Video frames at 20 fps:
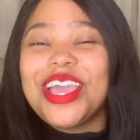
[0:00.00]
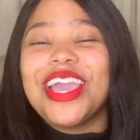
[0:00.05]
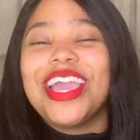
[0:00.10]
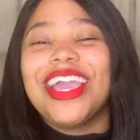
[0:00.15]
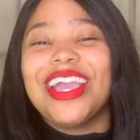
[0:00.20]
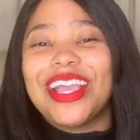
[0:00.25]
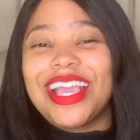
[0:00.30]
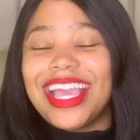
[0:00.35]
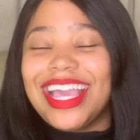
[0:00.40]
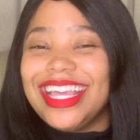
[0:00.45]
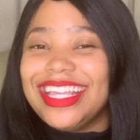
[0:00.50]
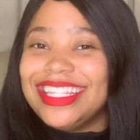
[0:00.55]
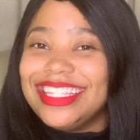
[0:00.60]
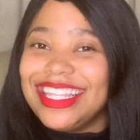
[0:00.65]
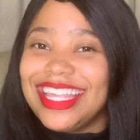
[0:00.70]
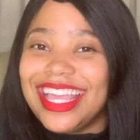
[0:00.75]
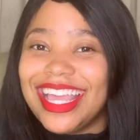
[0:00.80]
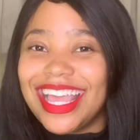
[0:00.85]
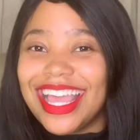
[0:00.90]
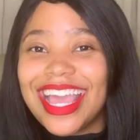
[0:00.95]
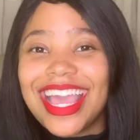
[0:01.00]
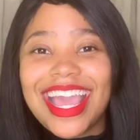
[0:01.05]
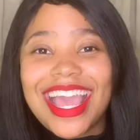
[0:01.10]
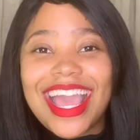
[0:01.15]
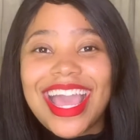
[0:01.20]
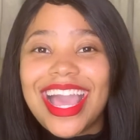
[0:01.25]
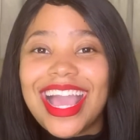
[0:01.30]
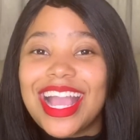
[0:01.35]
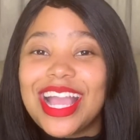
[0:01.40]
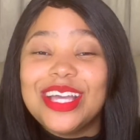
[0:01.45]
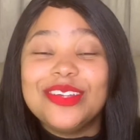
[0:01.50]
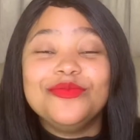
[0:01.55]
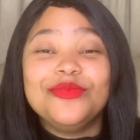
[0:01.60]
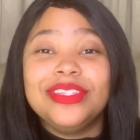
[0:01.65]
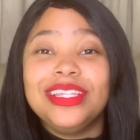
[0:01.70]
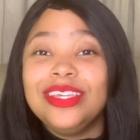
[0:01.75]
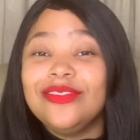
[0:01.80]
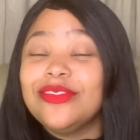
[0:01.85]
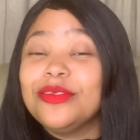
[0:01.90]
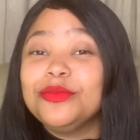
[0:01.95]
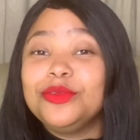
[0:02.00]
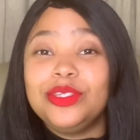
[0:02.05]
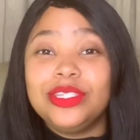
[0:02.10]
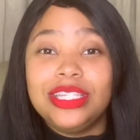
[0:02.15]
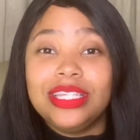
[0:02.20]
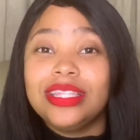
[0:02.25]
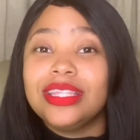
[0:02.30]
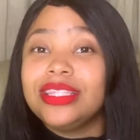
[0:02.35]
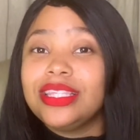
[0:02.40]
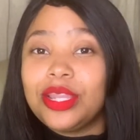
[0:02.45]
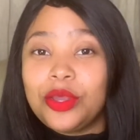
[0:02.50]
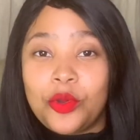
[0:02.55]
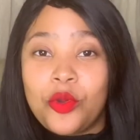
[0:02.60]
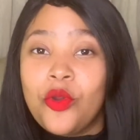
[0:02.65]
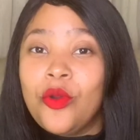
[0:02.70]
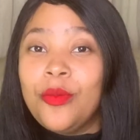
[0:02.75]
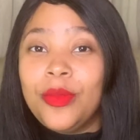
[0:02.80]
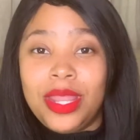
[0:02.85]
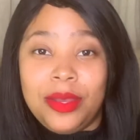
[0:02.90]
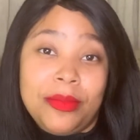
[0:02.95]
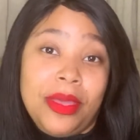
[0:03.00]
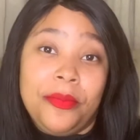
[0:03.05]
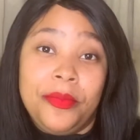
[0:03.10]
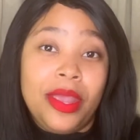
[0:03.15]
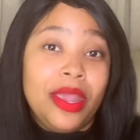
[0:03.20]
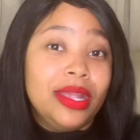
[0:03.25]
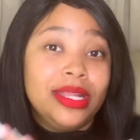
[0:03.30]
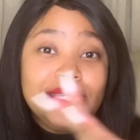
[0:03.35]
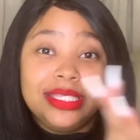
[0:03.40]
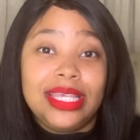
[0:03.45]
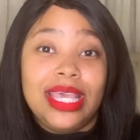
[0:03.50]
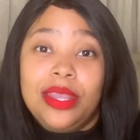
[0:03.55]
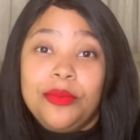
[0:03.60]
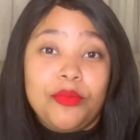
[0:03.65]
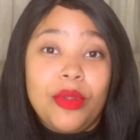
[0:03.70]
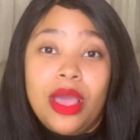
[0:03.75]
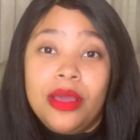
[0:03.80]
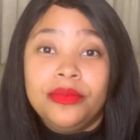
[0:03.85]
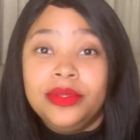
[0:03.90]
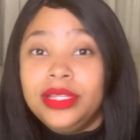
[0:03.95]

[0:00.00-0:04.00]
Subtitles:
guys, can't believe I'm shooting this at home and my parents can probably